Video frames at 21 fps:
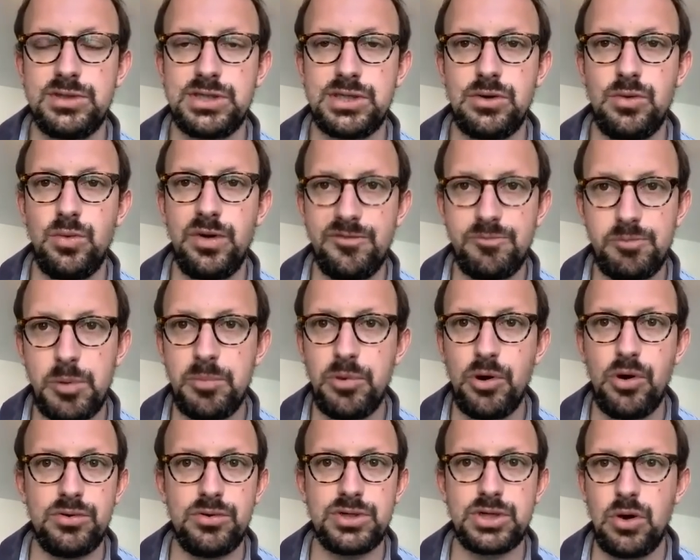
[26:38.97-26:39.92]
So we've
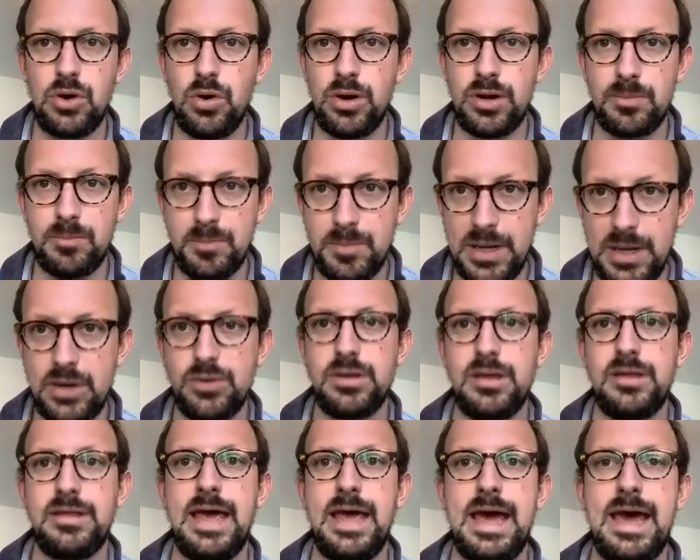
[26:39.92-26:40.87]
proposed going bigger
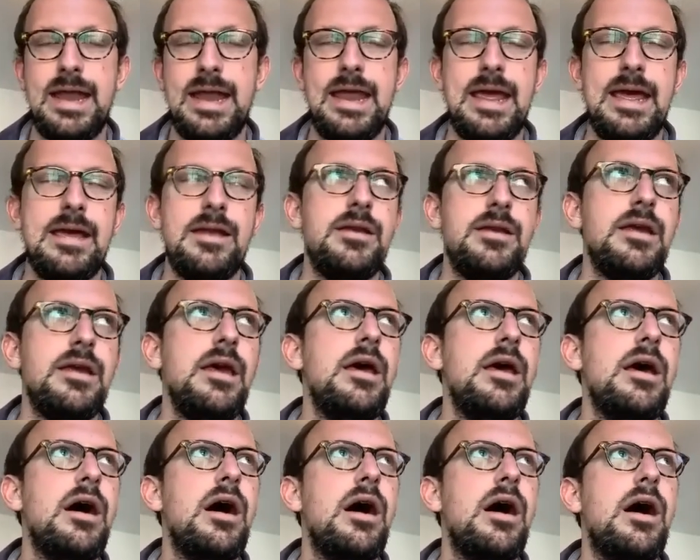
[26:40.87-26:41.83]
than that
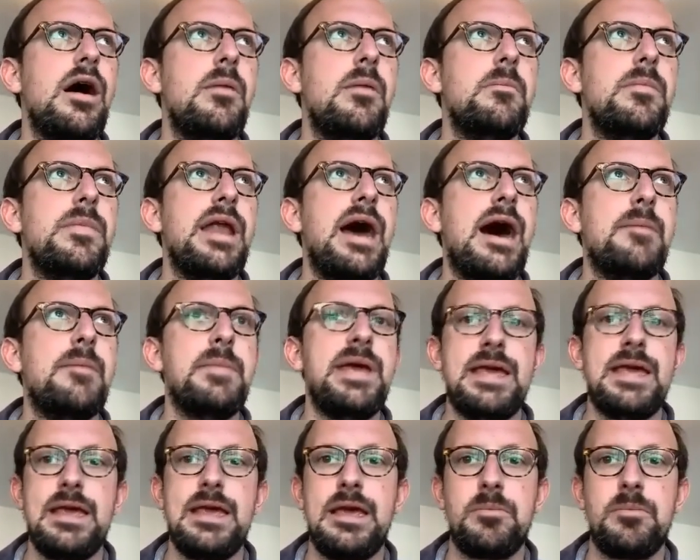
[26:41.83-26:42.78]
and not
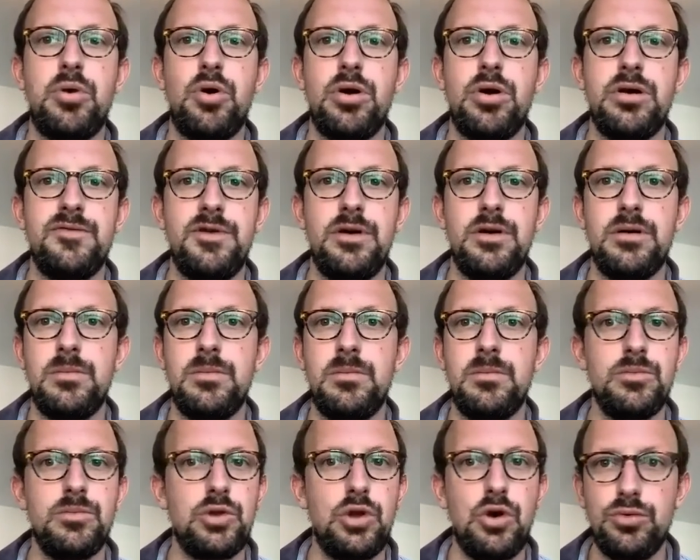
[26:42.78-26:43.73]
making it part of a
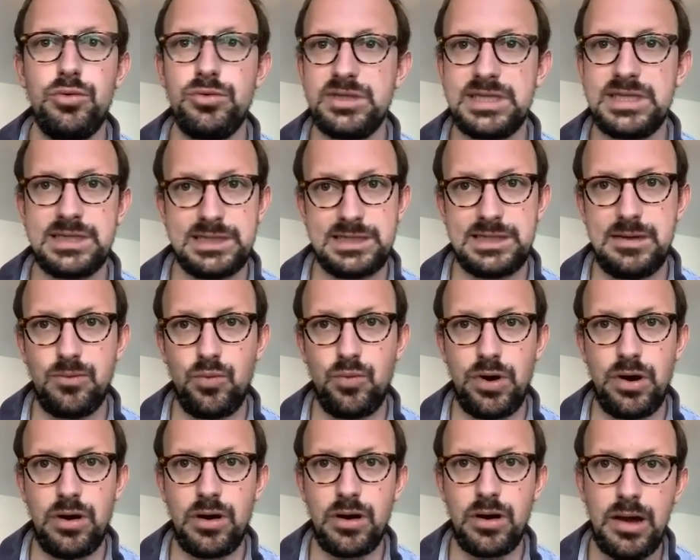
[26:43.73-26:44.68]
loan system
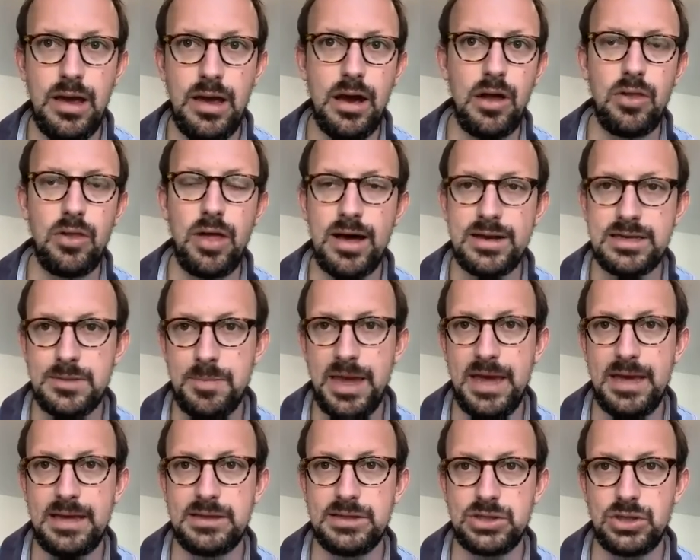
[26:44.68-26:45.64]
where a lot
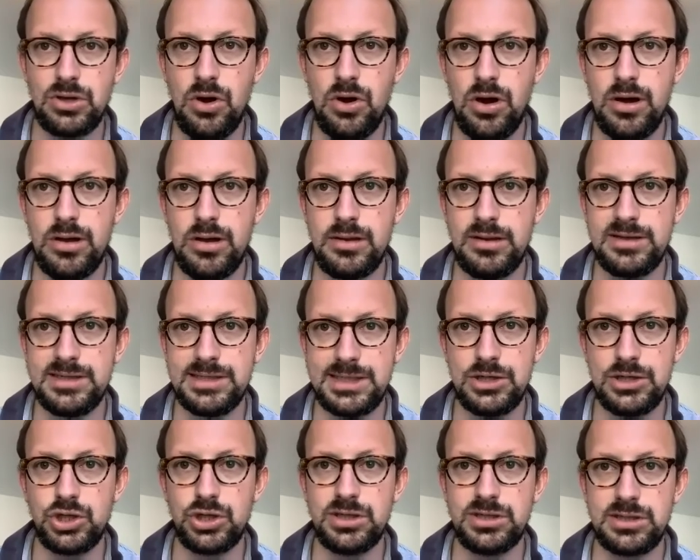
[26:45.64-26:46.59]
depends on the
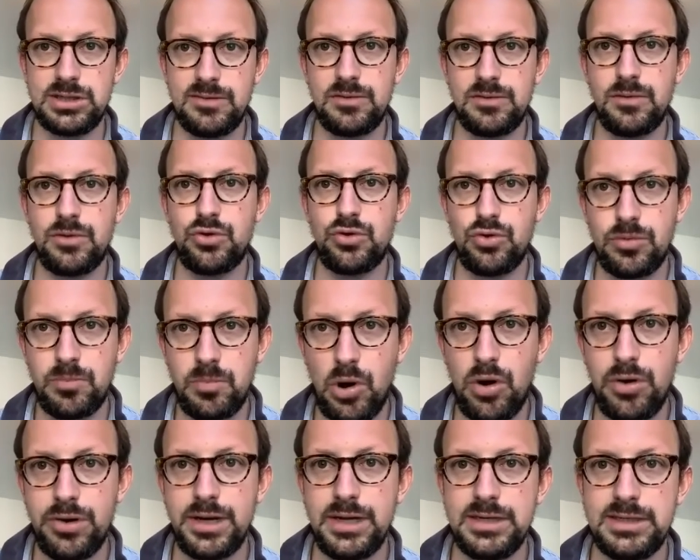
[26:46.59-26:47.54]
decisions of third
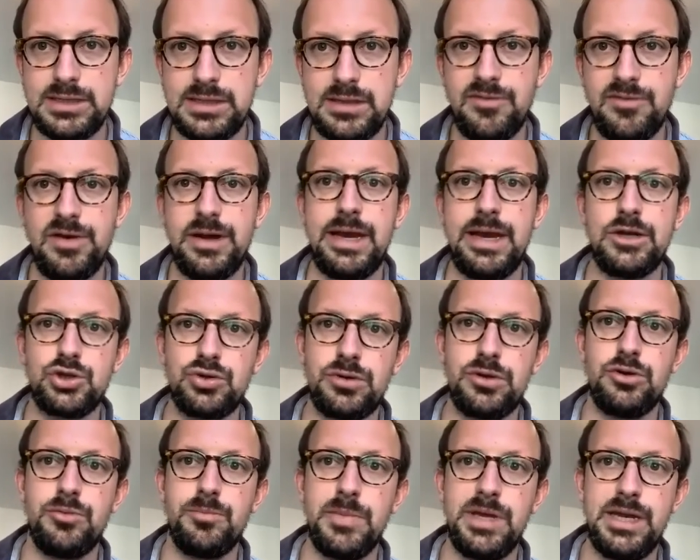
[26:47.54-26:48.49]
parties, the financial
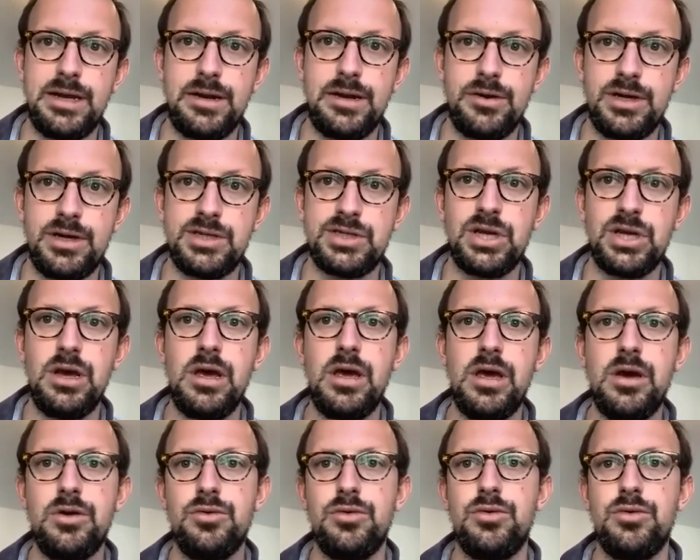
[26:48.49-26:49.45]
intermediaries,
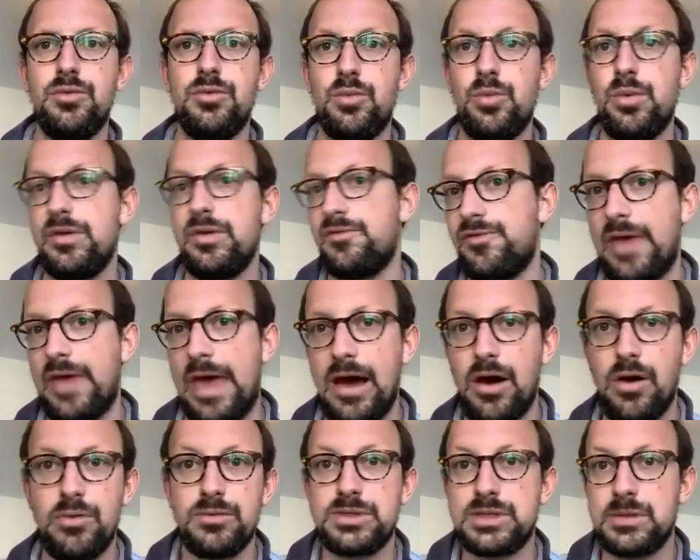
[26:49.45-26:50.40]
who we've
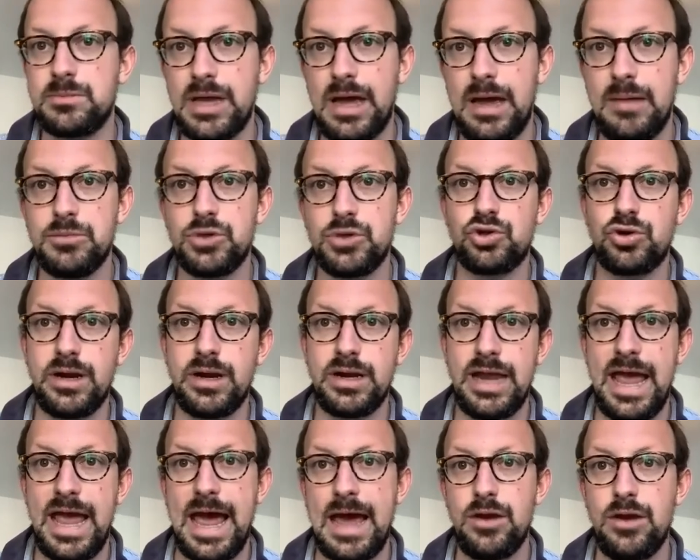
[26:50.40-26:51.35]
found sometimes are trying
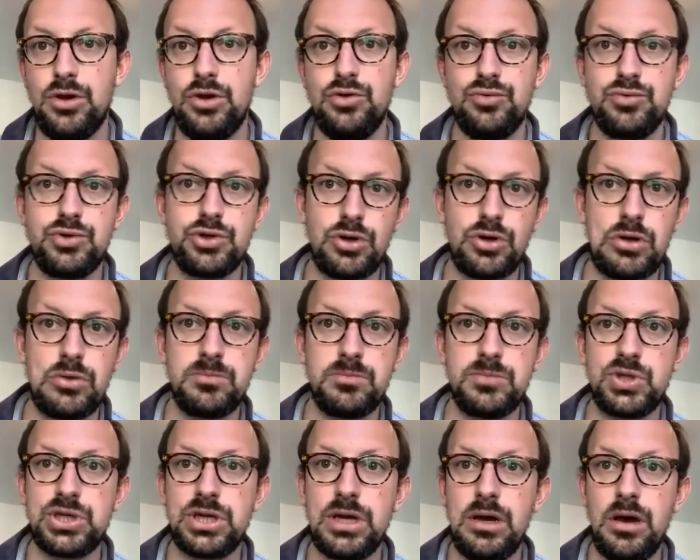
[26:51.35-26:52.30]
to add new
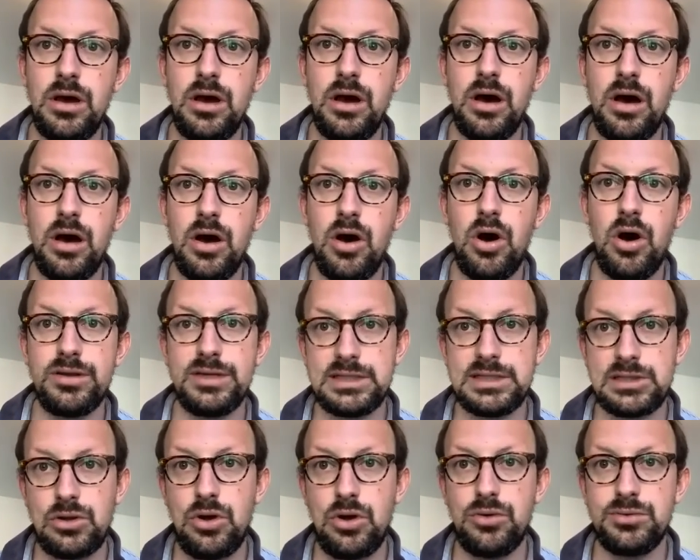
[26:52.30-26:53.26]
terms on
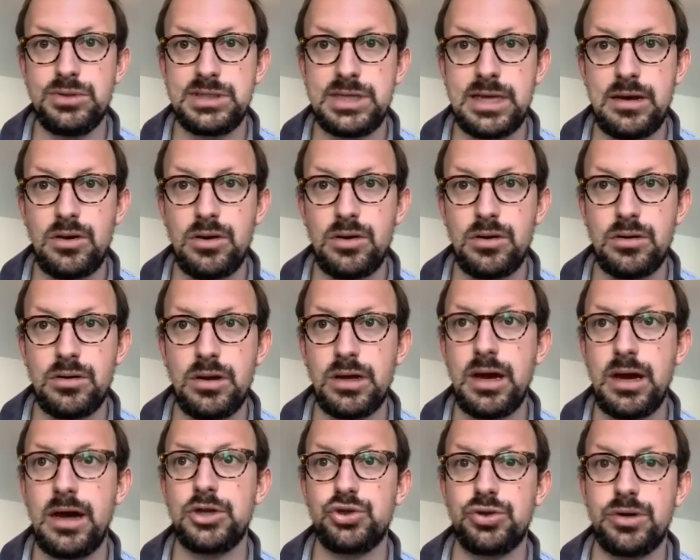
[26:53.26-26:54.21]
these loans that are
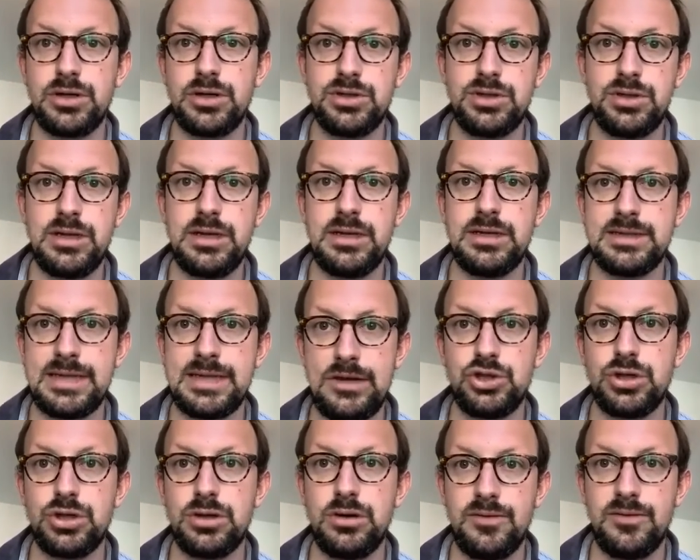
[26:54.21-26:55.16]
contrary to the
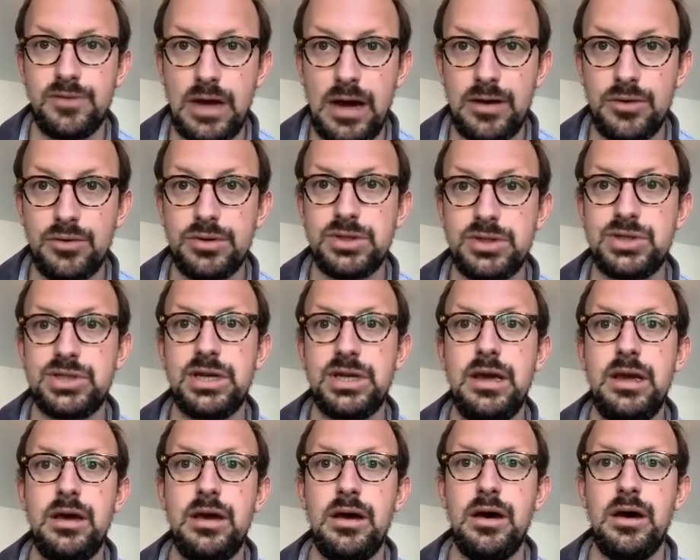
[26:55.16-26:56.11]
intention of Congress,
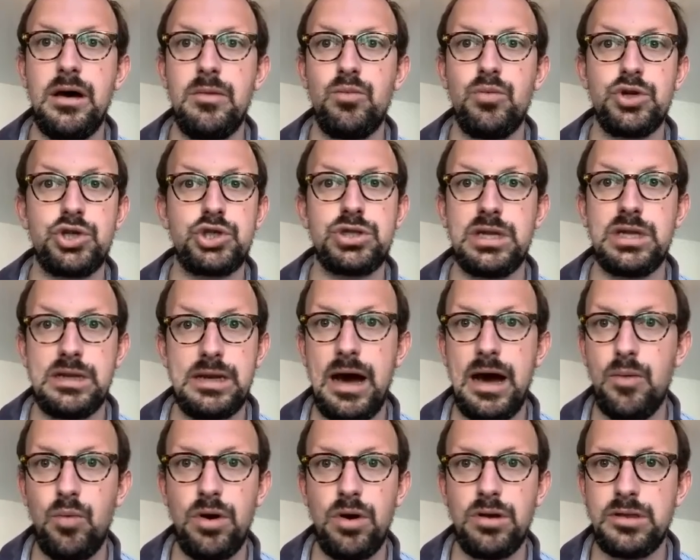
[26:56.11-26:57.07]
which did
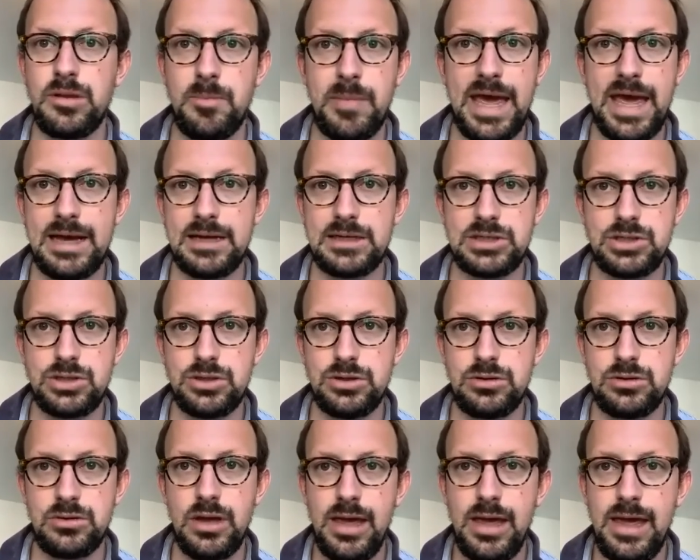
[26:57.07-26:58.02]
not want the banks
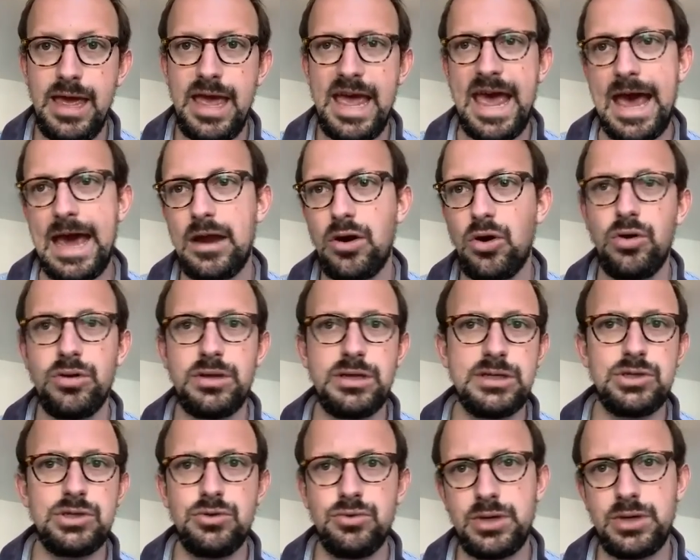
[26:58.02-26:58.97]
to add all
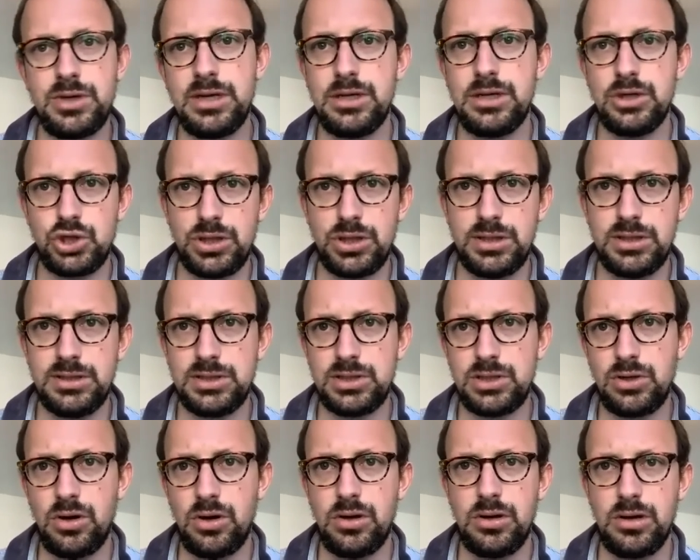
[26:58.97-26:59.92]
these new conditions
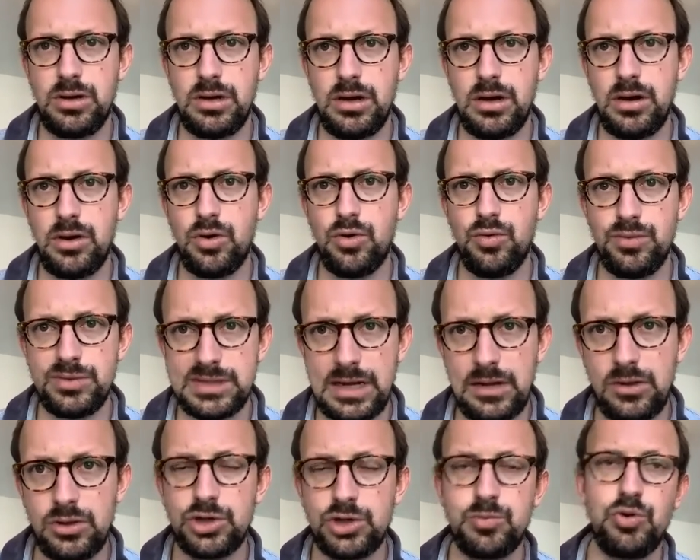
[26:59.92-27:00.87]
on who was
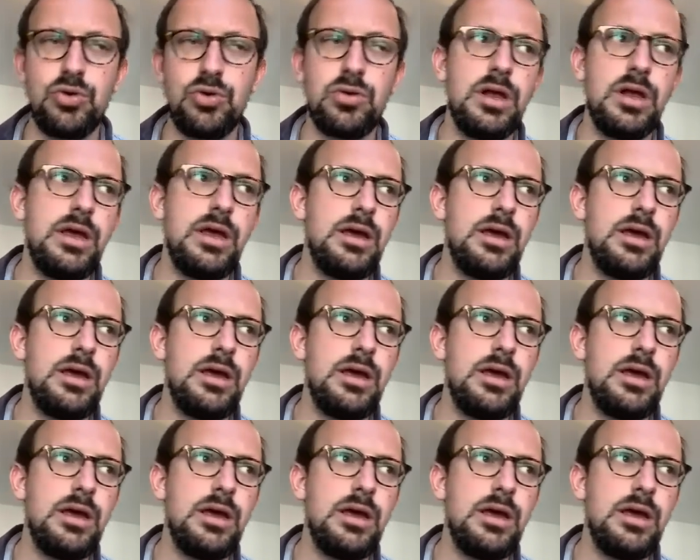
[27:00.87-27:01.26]
eligible.